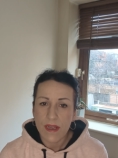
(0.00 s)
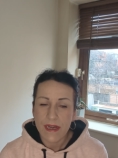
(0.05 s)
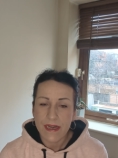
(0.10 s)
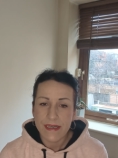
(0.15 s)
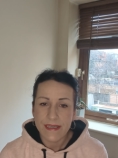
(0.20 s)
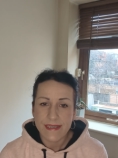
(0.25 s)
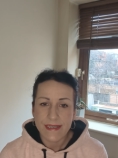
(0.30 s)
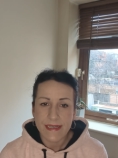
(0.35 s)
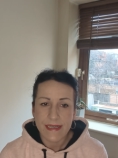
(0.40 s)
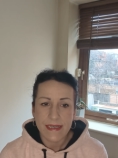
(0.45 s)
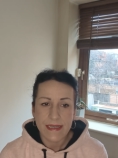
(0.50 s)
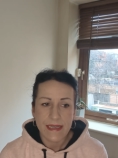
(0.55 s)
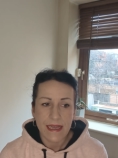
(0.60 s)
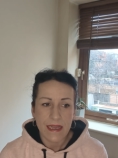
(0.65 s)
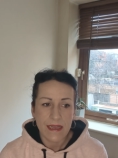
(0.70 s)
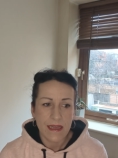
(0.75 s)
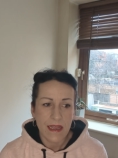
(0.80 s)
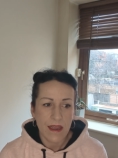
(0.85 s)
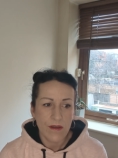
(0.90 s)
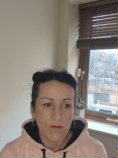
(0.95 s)
Anything
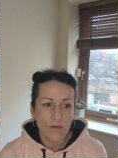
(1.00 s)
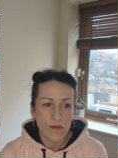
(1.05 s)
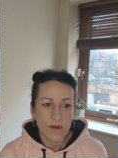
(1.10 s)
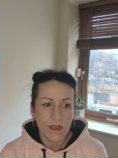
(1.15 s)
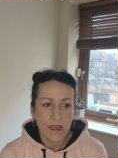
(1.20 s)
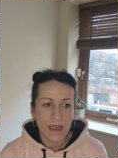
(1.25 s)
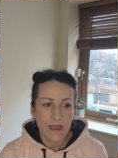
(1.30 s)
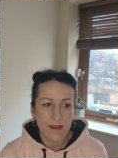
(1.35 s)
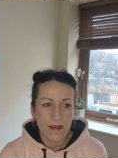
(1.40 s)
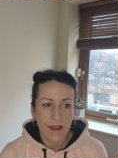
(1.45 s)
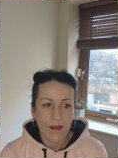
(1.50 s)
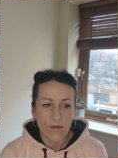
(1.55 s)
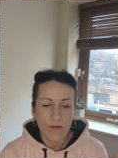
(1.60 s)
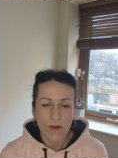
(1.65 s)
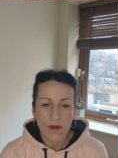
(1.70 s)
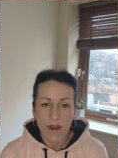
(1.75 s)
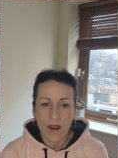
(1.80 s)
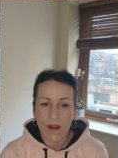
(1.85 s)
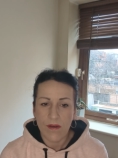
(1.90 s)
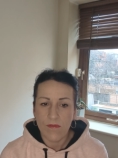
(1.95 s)
that I would eat, I
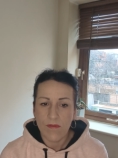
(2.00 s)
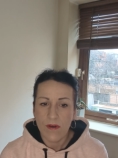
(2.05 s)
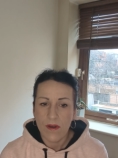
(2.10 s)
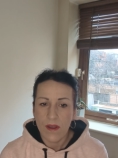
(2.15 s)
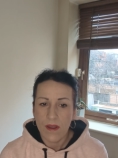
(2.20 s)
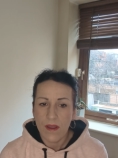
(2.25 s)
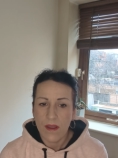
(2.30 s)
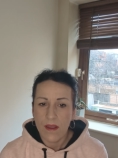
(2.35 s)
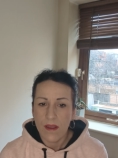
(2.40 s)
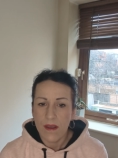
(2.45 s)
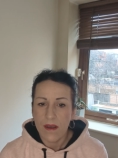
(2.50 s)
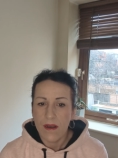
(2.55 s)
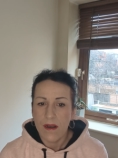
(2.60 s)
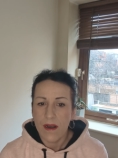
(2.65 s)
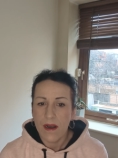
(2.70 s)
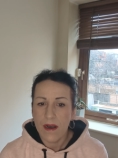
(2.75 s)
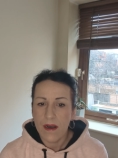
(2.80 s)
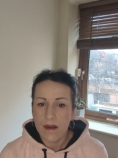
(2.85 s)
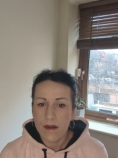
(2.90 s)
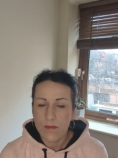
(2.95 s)
would have
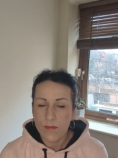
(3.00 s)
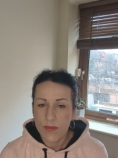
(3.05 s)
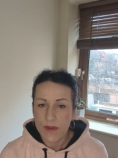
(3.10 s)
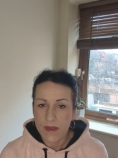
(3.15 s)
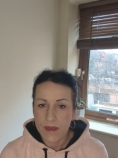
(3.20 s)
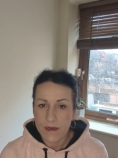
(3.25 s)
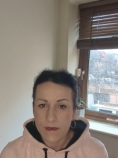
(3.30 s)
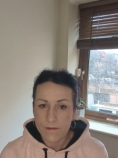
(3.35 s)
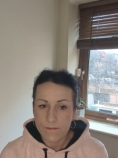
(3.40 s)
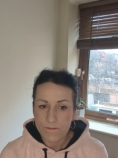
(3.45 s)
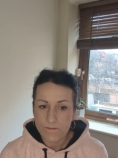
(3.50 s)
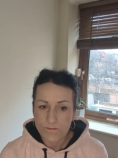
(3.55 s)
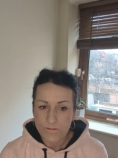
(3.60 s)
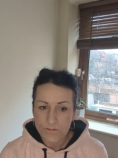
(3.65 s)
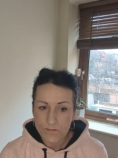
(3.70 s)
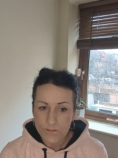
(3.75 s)
heartburn